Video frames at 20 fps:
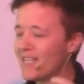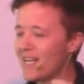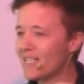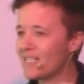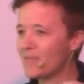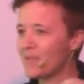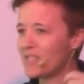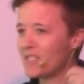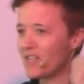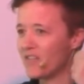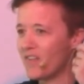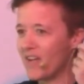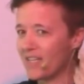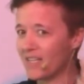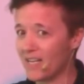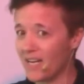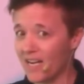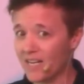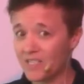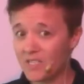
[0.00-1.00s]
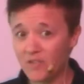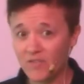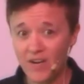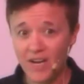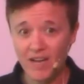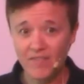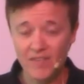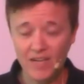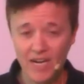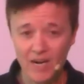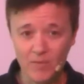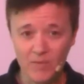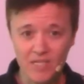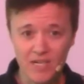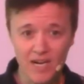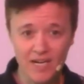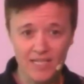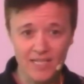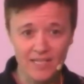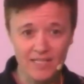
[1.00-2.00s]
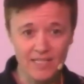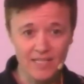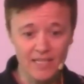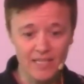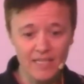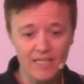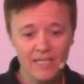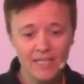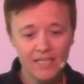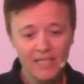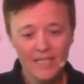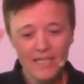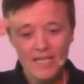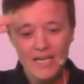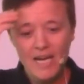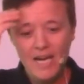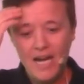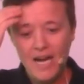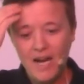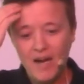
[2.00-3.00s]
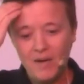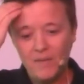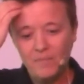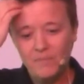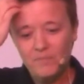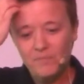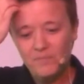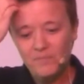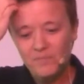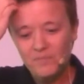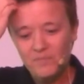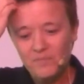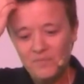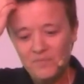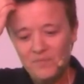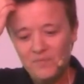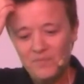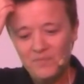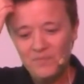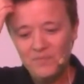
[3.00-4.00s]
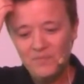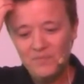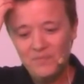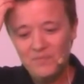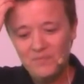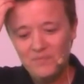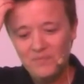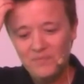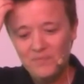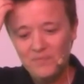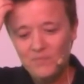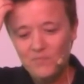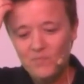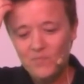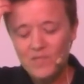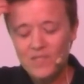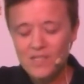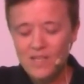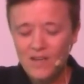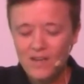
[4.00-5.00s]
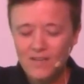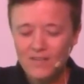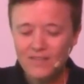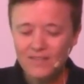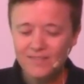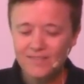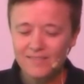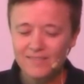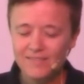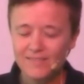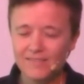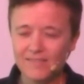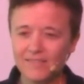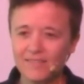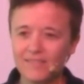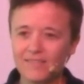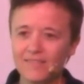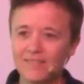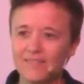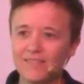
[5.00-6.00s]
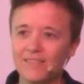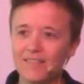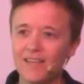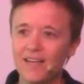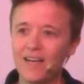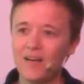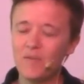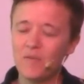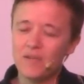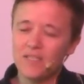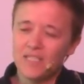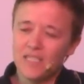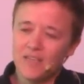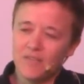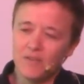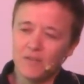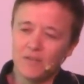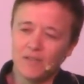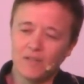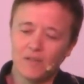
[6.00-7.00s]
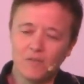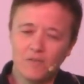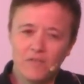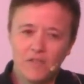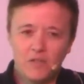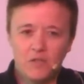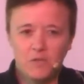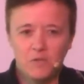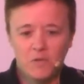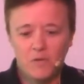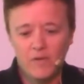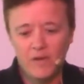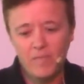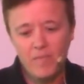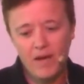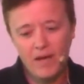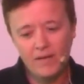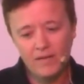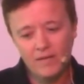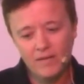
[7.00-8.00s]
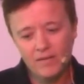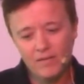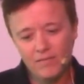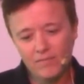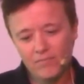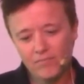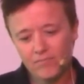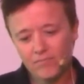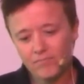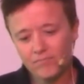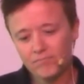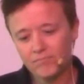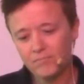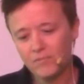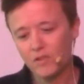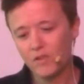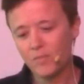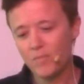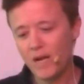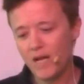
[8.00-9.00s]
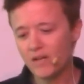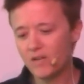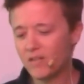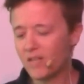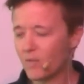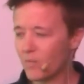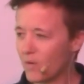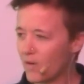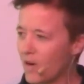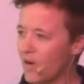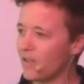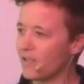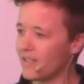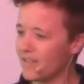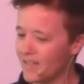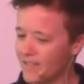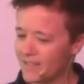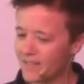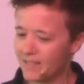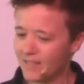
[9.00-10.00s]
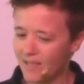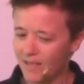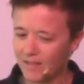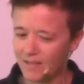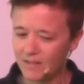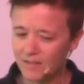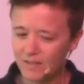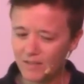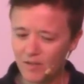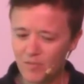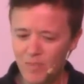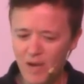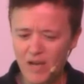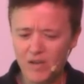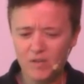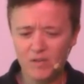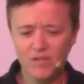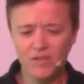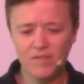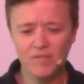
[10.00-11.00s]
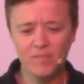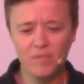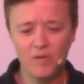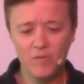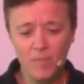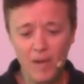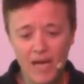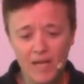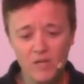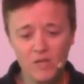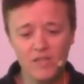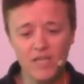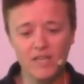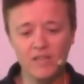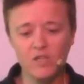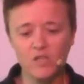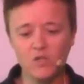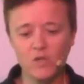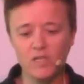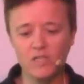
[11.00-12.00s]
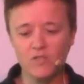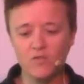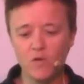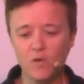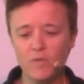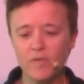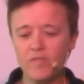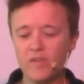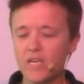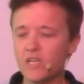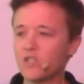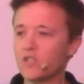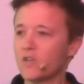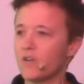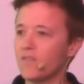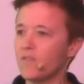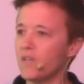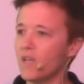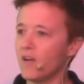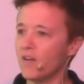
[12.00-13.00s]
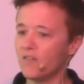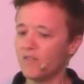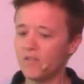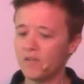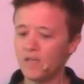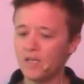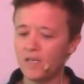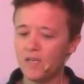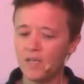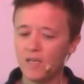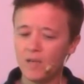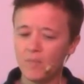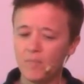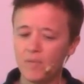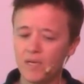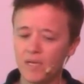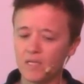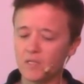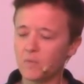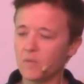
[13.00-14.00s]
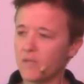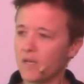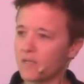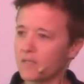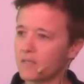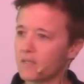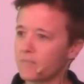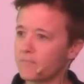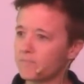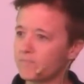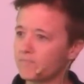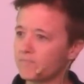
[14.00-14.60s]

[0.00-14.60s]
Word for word: testament to the fact that I had survived and I was not yet dead. Um, so I wanted to give you a little visual reminder a reminder that we're all in this together, a reminder, a reminder that the transformative nature of love begins with us.